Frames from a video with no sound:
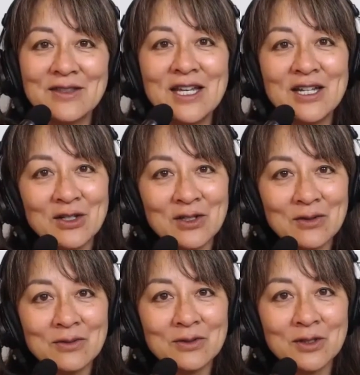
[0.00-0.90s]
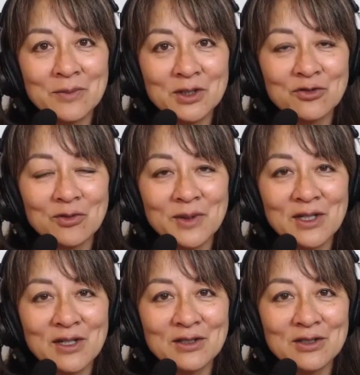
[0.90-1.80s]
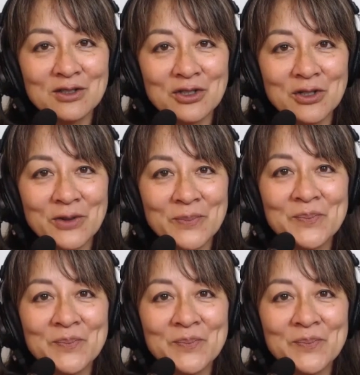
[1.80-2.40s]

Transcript: Thank you so much for being on the show.